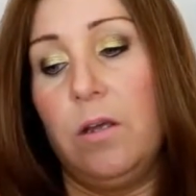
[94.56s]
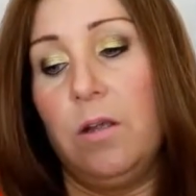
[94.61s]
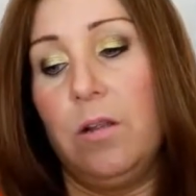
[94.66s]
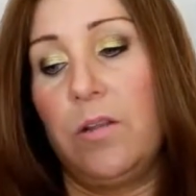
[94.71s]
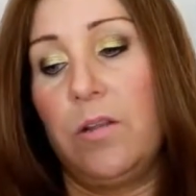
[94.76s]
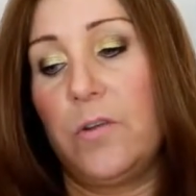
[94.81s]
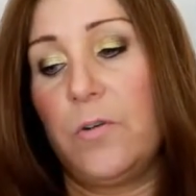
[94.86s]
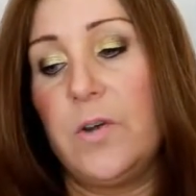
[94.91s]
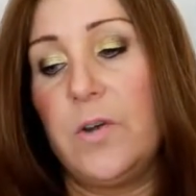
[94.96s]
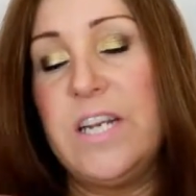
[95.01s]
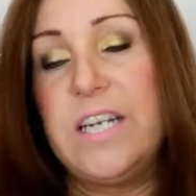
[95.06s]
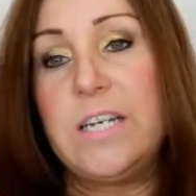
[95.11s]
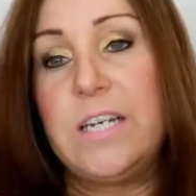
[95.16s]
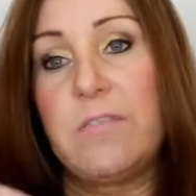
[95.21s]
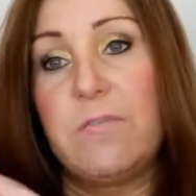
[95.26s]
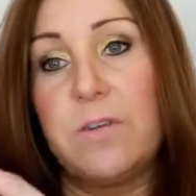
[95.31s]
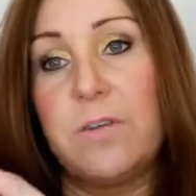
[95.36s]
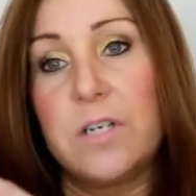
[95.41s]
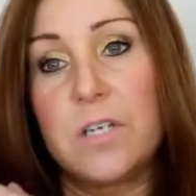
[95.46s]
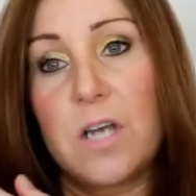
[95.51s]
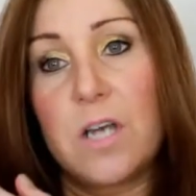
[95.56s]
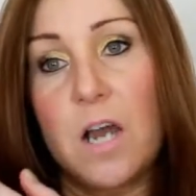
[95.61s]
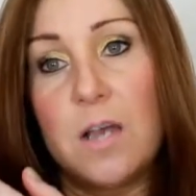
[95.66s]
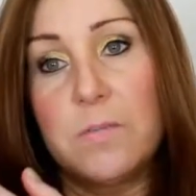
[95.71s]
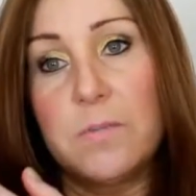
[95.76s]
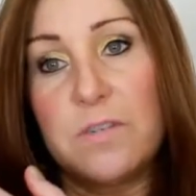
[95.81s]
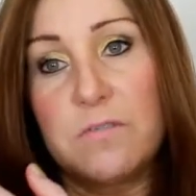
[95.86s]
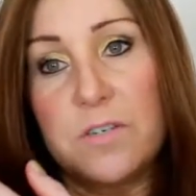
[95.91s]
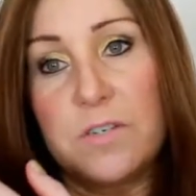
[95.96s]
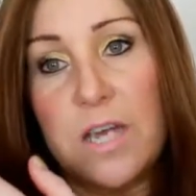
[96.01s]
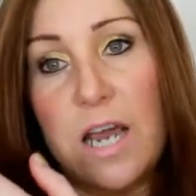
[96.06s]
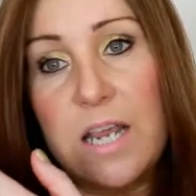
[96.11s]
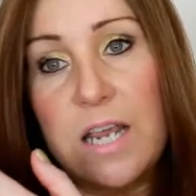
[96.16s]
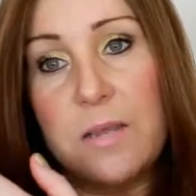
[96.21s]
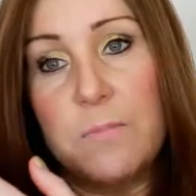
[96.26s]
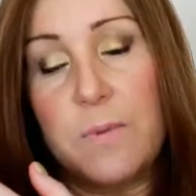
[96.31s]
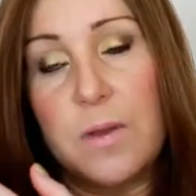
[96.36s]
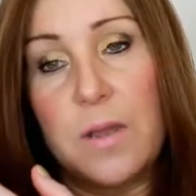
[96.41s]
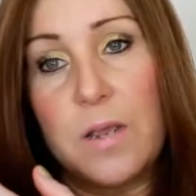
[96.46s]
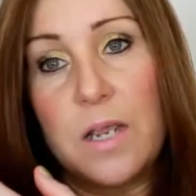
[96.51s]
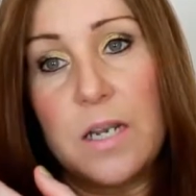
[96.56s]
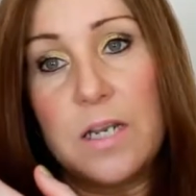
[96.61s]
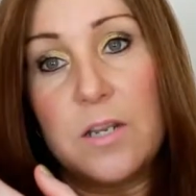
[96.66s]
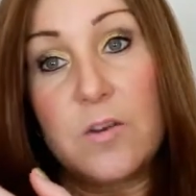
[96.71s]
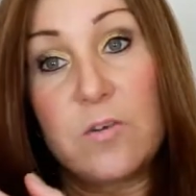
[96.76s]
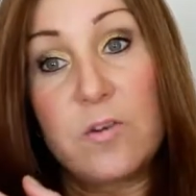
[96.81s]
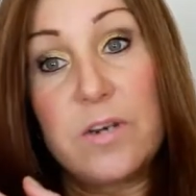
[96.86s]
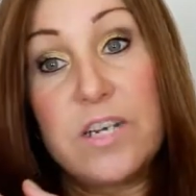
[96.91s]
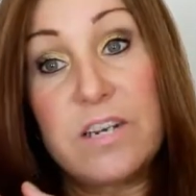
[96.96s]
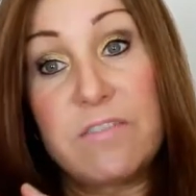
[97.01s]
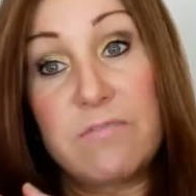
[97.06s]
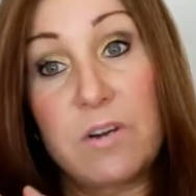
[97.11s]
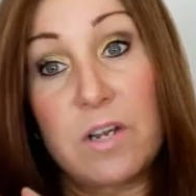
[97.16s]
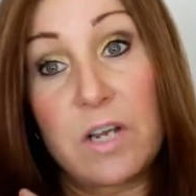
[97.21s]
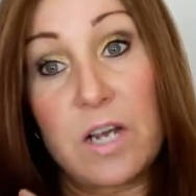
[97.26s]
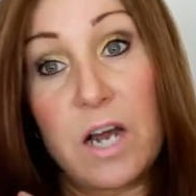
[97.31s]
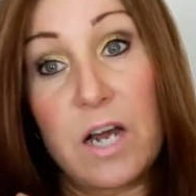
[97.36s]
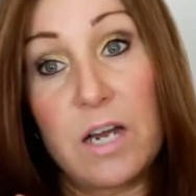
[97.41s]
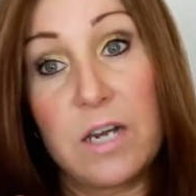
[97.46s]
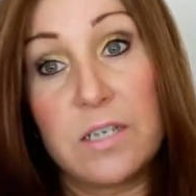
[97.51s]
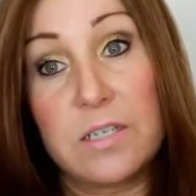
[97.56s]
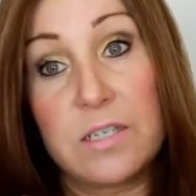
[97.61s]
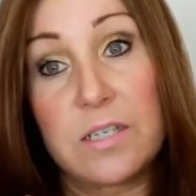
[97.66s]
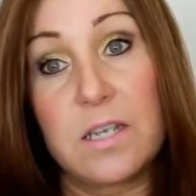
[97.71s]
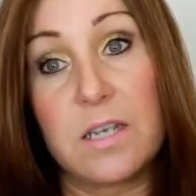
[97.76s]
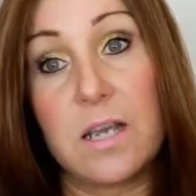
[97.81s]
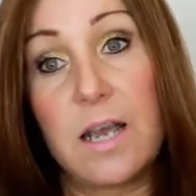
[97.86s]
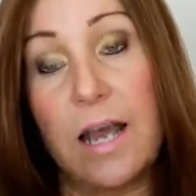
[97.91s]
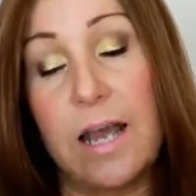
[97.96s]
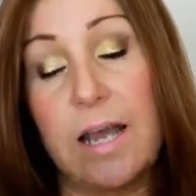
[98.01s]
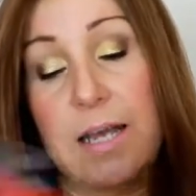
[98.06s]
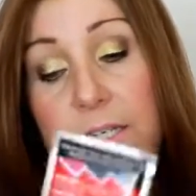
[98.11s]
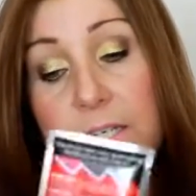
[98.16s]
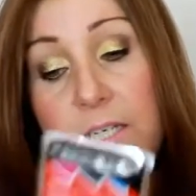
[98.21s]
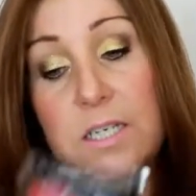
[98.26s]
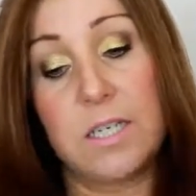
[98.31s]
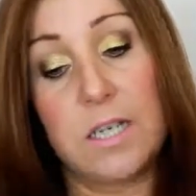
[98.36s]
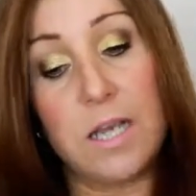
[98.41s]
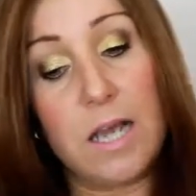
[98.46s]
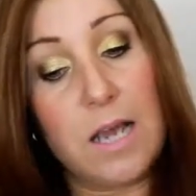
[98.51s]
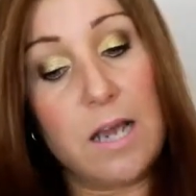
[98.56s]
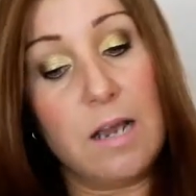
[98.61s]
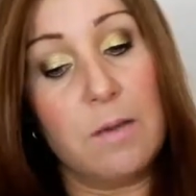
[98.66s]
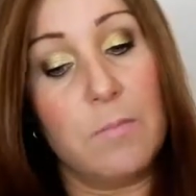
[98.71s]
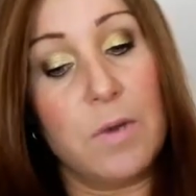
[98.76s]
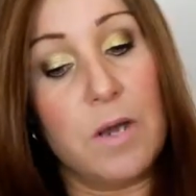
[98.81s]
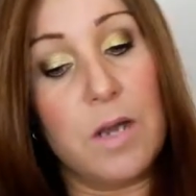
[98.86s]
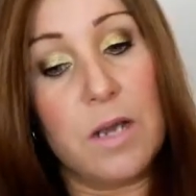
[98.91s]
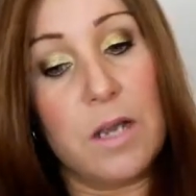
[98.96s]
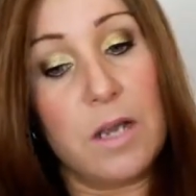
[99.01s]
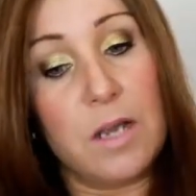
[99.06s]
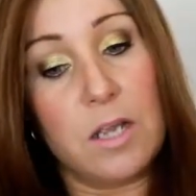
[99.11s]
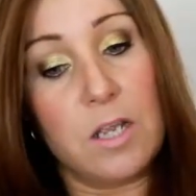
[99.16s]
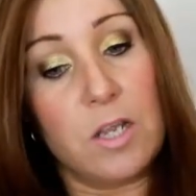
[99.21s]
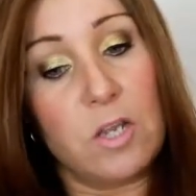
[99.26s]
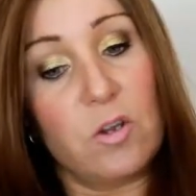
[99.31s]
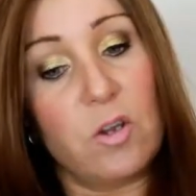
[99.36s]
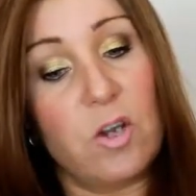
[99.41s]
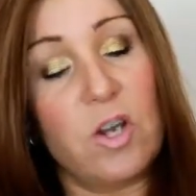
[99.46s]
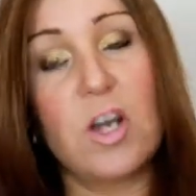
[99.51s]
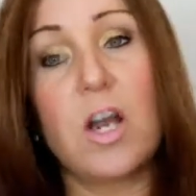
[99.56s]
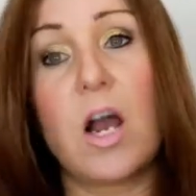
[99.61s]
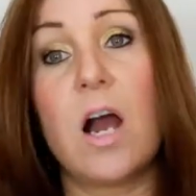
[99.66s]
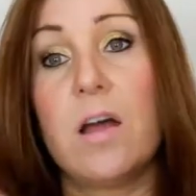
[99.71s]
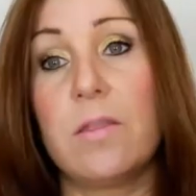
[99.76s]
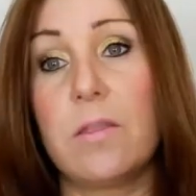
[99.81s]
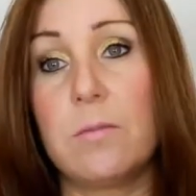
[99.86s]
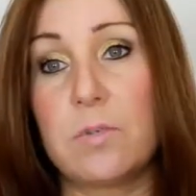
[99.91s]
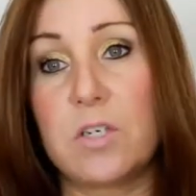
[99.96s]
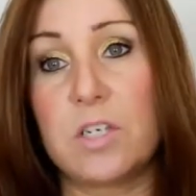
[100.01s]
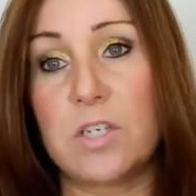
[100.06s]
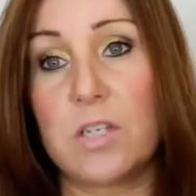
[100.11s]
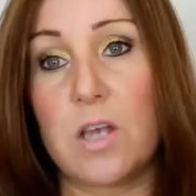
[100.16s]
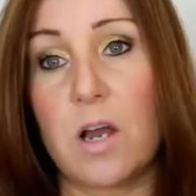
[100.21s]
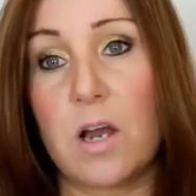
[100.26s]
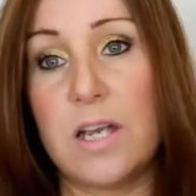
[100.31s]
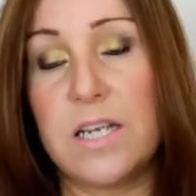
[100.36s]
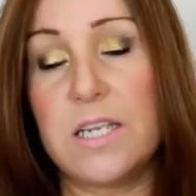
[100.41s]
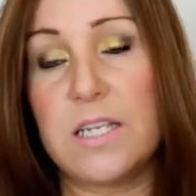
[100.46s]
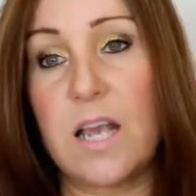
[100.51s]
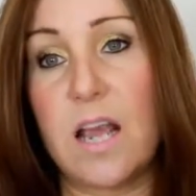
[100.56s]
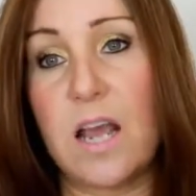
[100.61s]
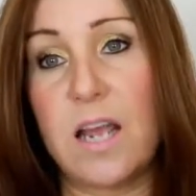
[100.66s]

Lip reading: 3 different types of tape in 3 different colours, and you can cut them to size.